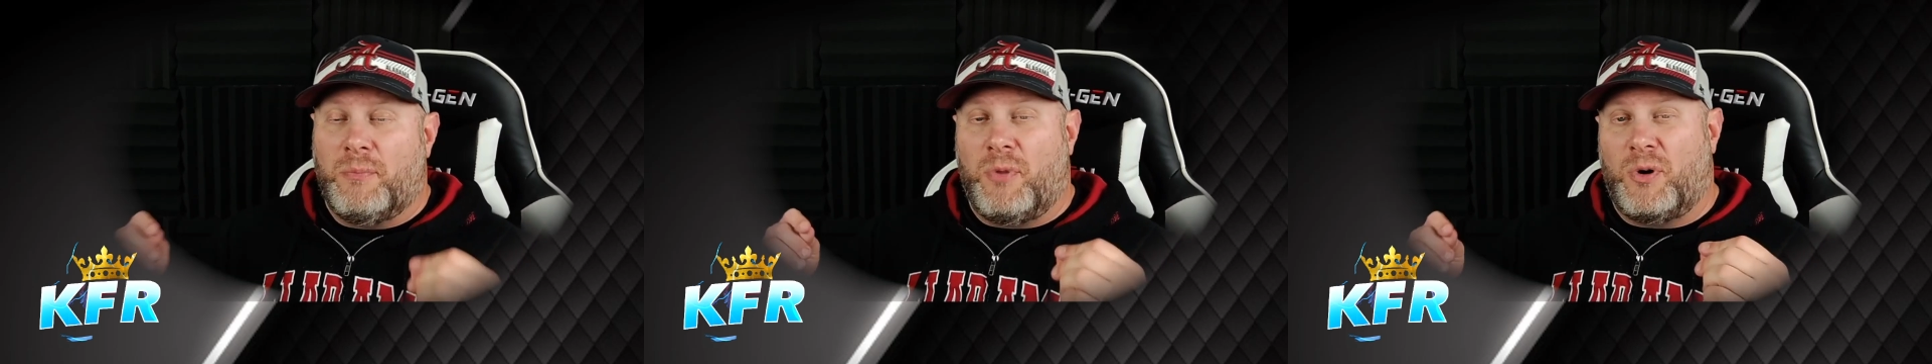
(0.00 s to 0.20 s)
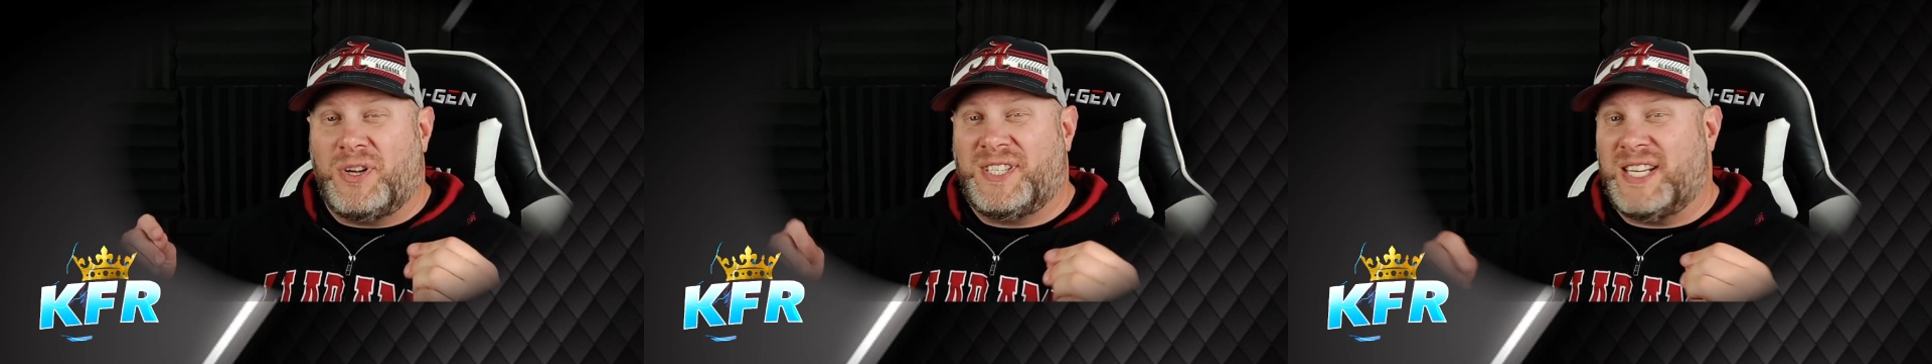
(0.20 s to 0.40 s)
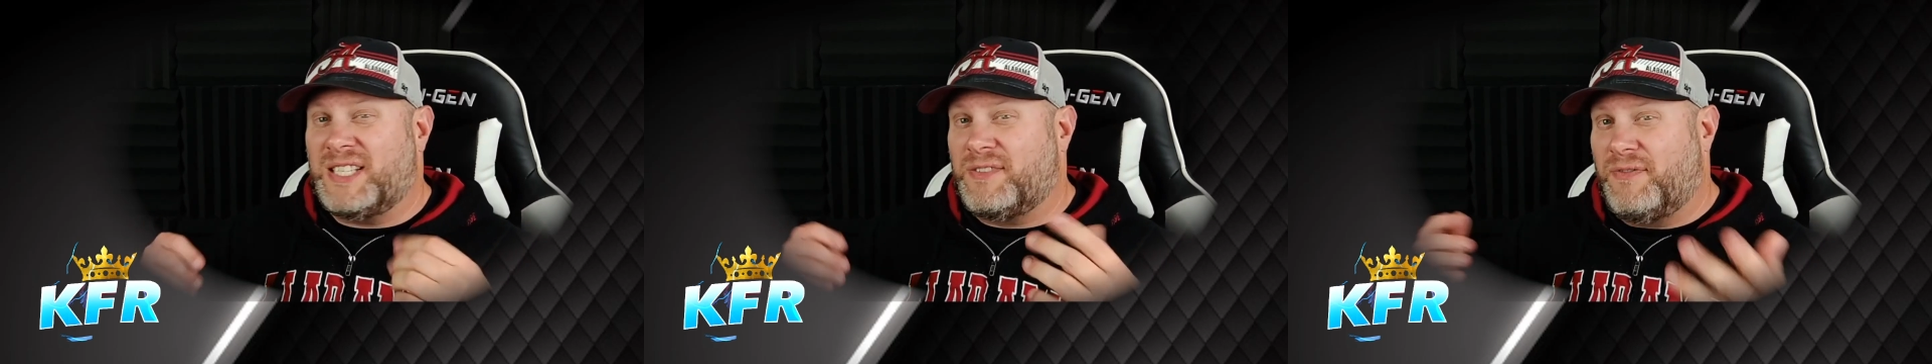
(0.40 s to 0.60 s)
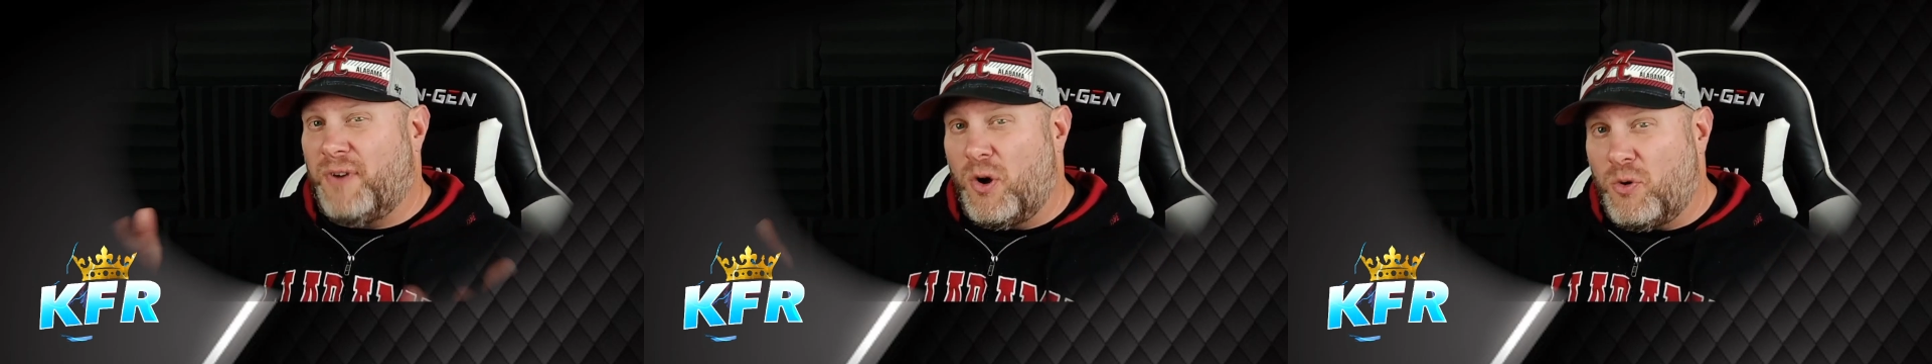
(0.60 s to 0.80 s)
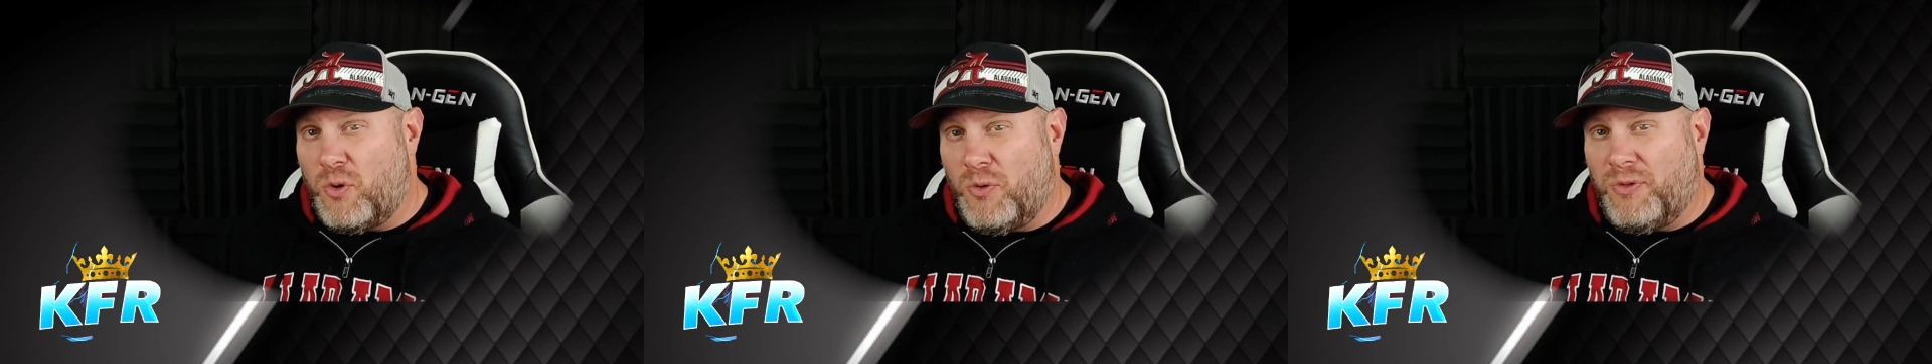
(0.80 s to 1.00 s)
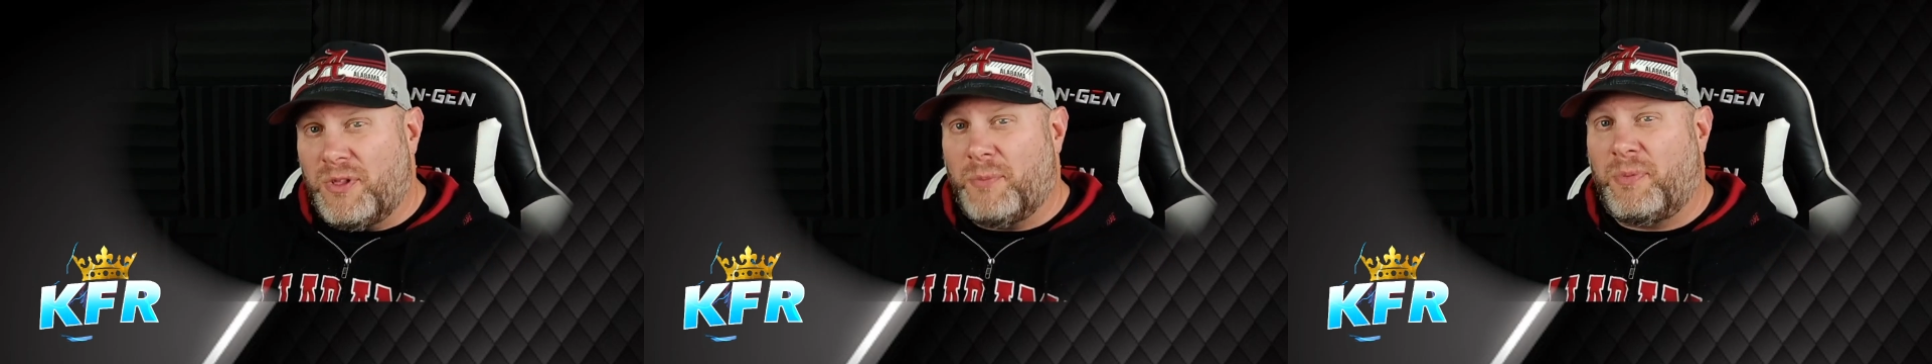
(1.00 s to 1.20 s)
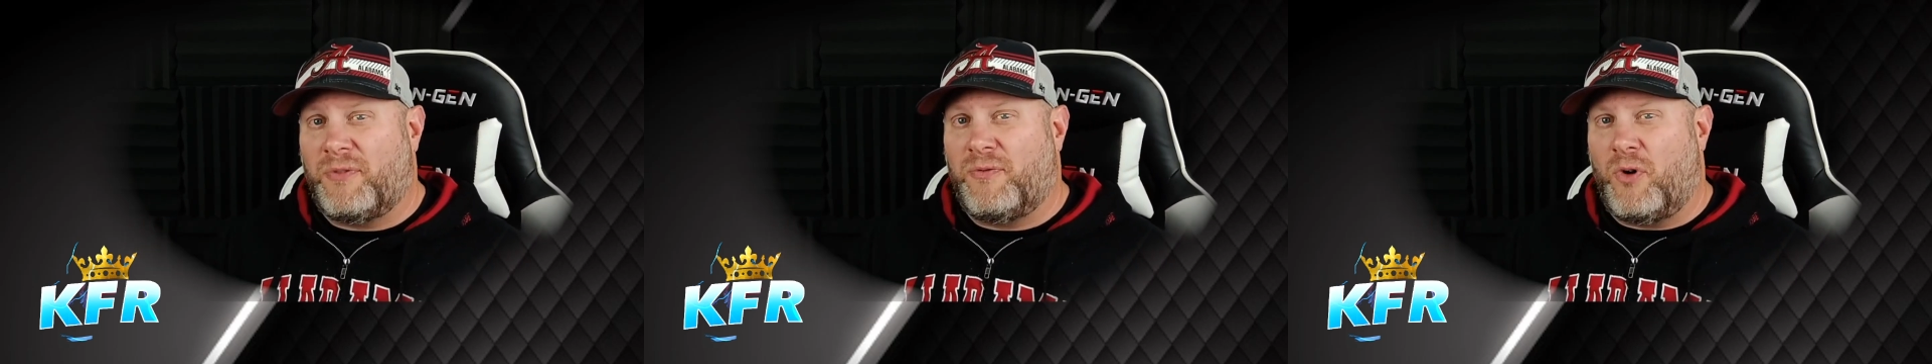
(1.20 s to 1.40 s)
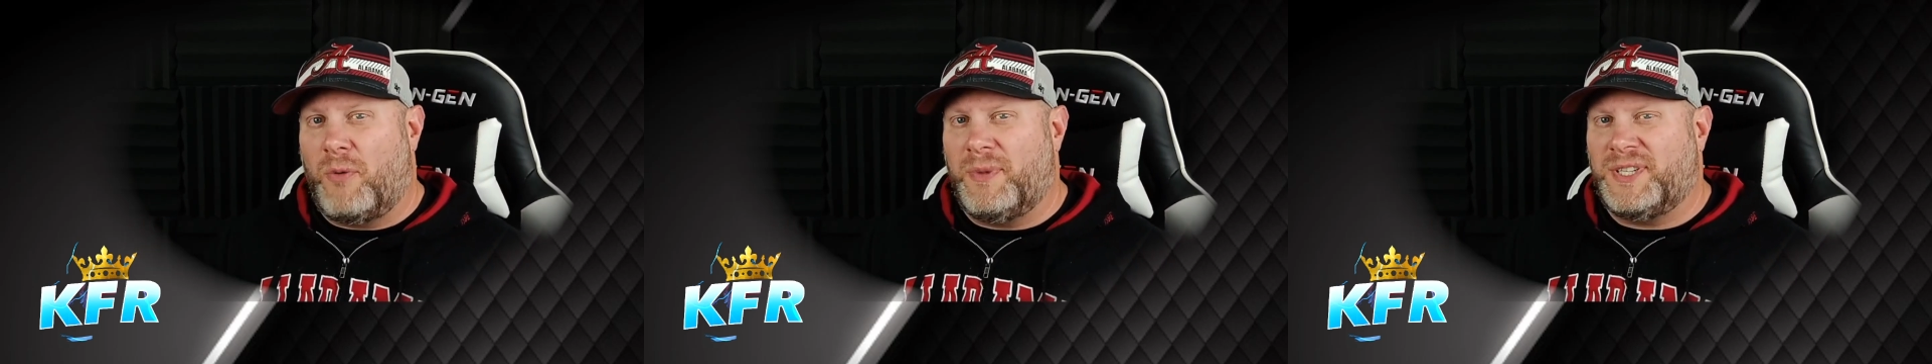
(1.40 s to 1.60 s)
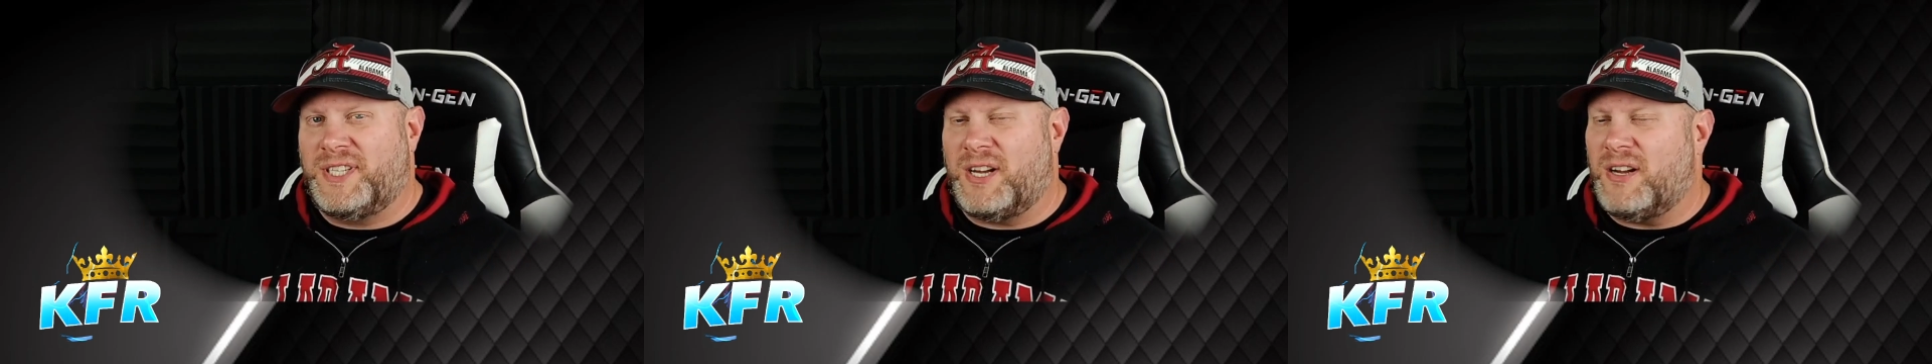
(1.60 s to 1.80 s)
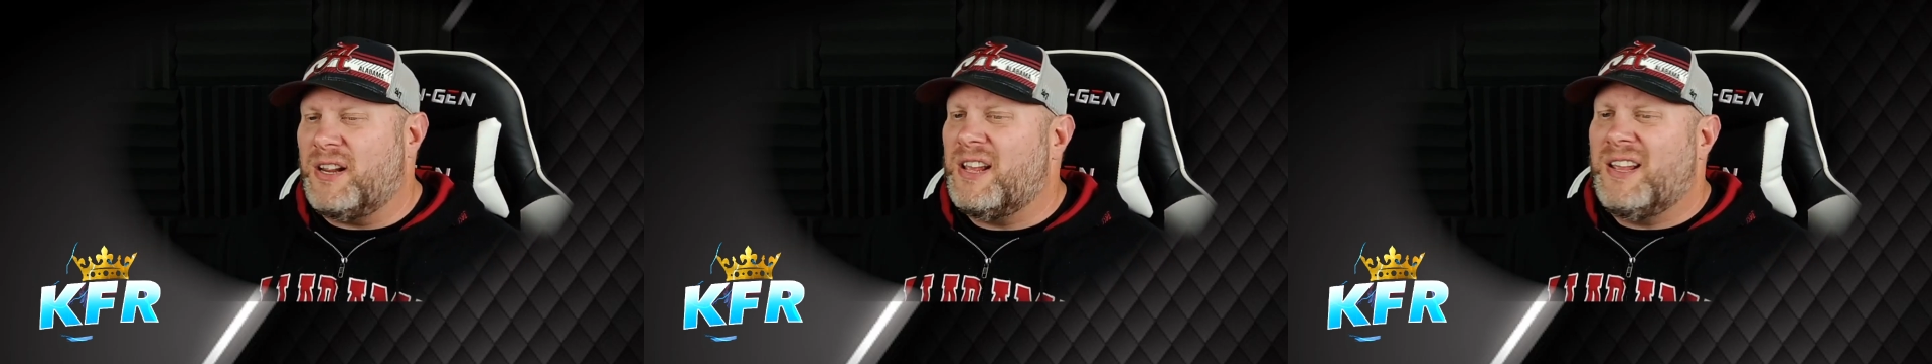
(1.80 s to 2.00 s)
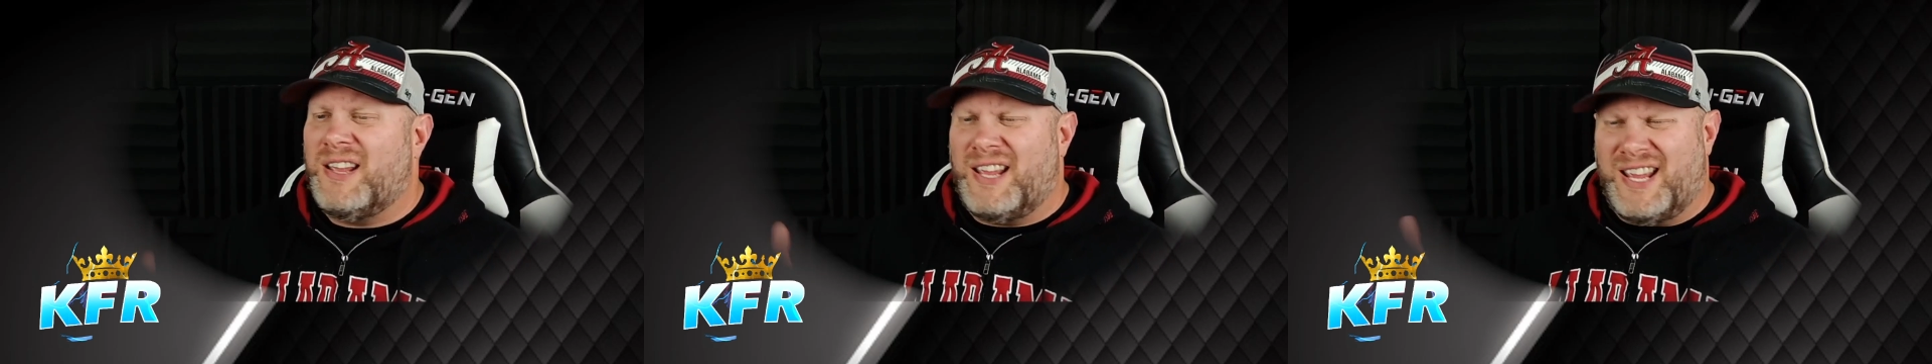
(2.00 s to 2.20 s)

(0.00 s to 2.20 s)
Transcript: Morissette's vocal, the performance here.